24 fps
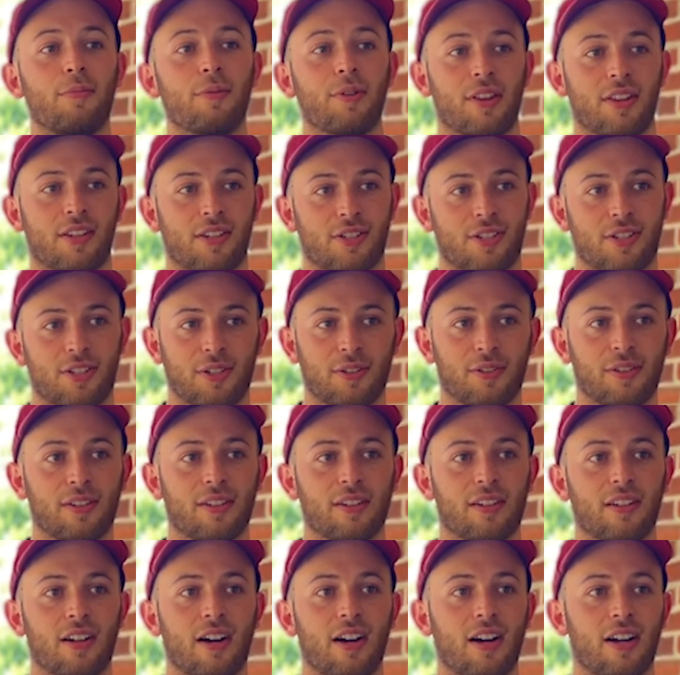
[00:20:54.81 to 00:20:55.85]
with a
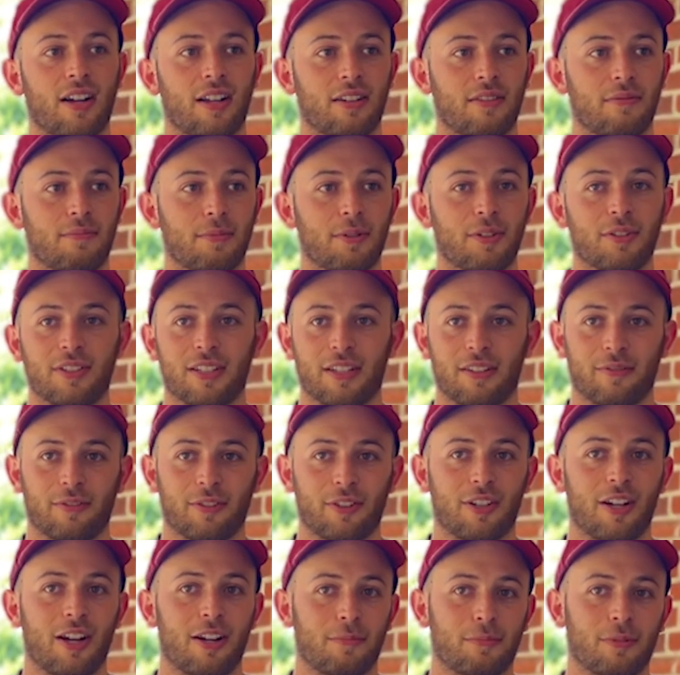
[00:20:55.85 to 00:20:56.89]
student on building for
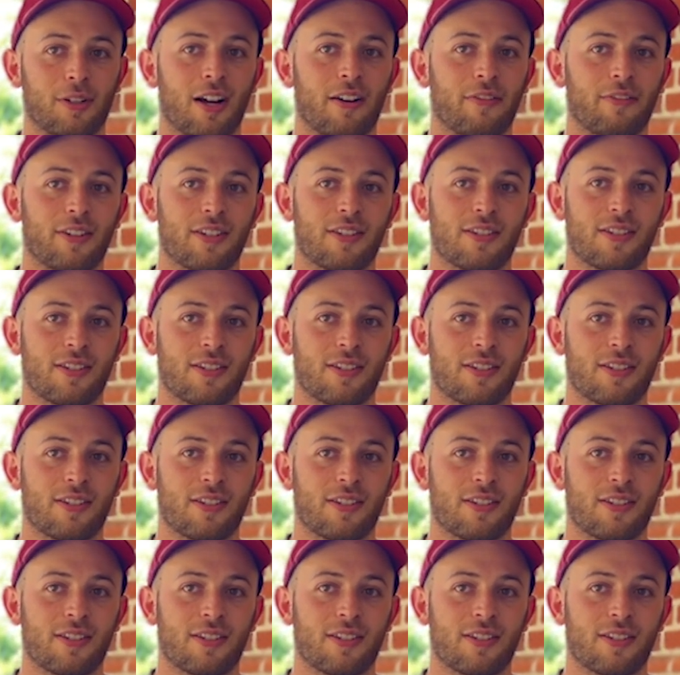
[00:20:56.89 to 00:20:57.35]
nonprofits.